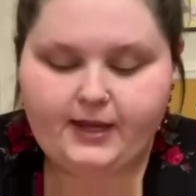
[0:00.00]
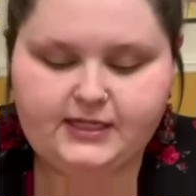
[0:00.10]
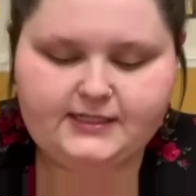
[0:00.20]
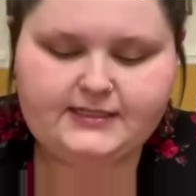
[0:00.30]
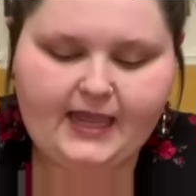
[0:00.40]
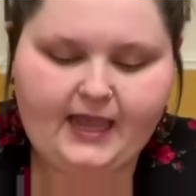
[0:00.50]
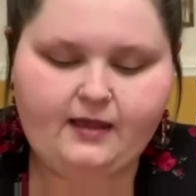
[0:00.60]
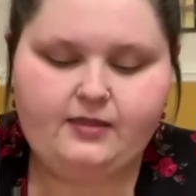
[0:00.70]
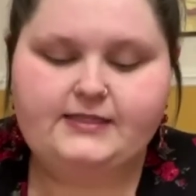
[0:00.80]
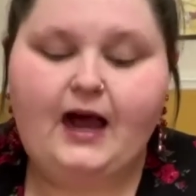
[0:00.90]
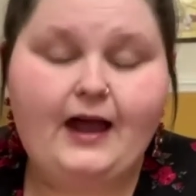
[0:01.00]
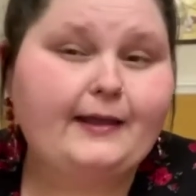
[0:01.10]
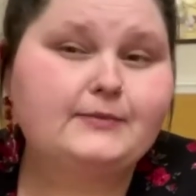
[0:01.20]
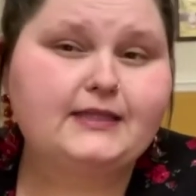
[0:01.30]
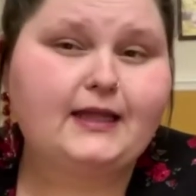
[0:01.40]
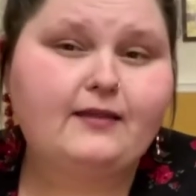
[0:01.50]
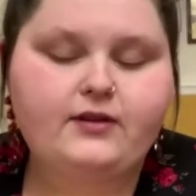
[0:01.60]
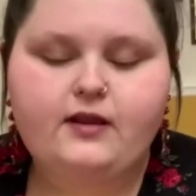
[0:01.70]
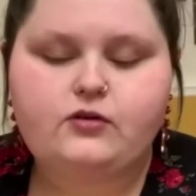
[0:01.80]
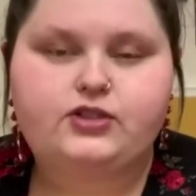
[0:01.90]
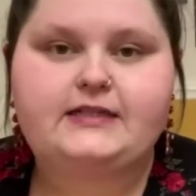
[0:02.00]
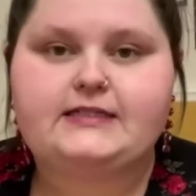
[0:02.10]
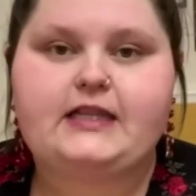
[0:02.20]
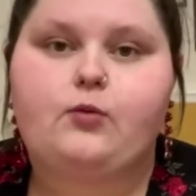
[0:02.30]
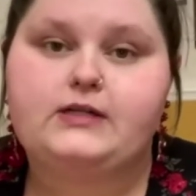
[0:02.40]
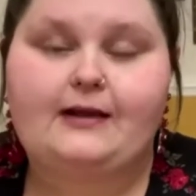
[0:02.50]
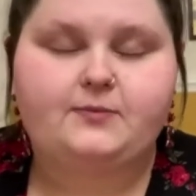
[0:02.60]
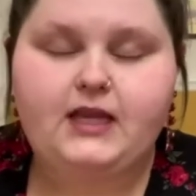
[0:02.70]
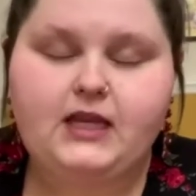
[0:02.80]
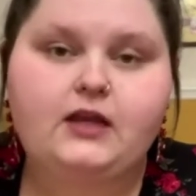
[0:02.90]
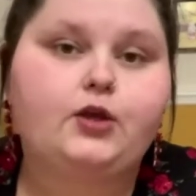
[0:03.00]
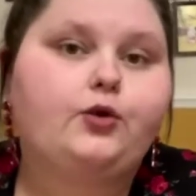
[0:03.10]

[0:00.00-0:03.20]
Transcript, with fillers: gonna say the times in the video so you guys can see like what times I'm eating.